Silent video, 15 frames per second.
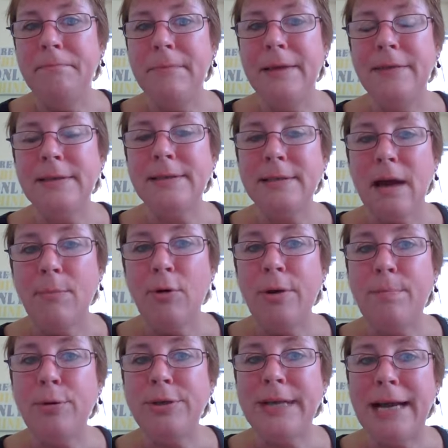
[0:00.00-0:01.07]
In the summer,
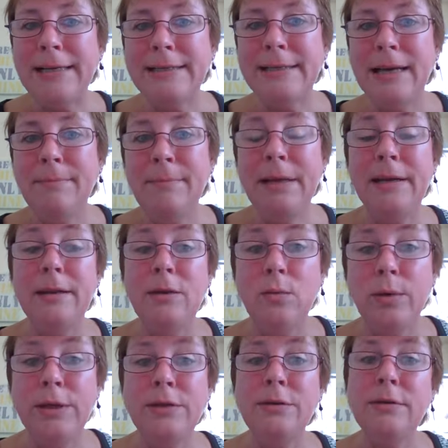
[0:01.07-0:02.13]
it protects them, and in the
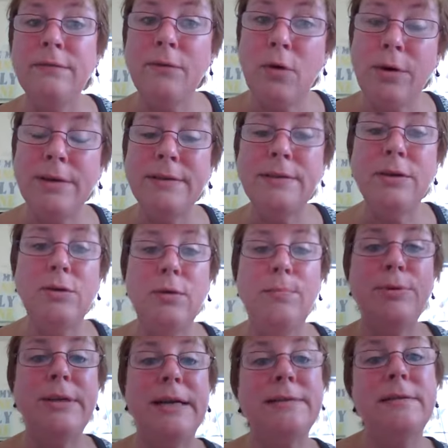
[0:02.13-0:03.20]
winter, of course, you know, it
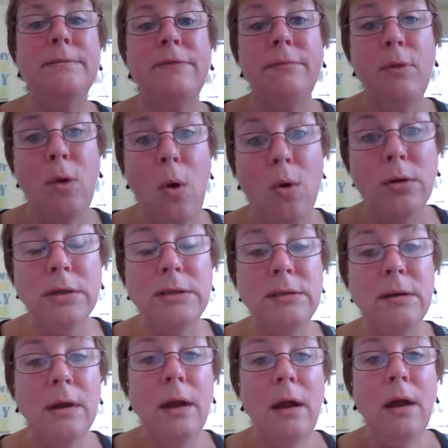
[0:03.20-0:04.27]
protects them from the
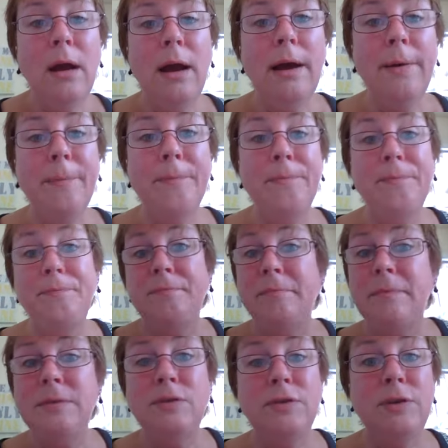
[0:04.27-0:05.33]
cold.
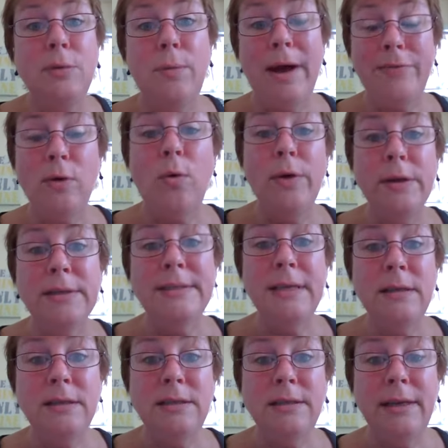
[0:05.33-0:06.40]
You want the oils
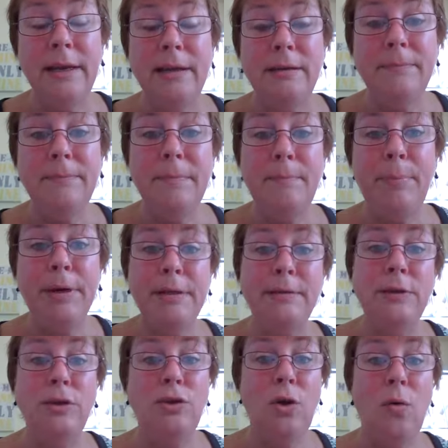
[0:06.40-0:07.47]
in the skin, but
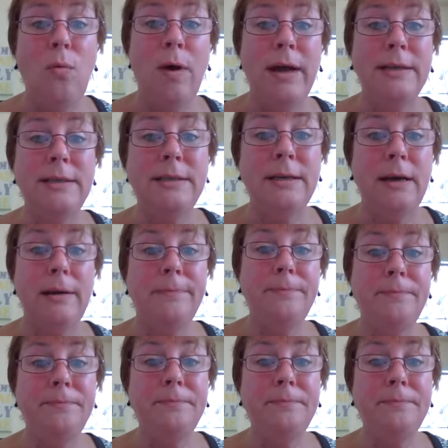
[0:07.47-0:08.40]
you don't want to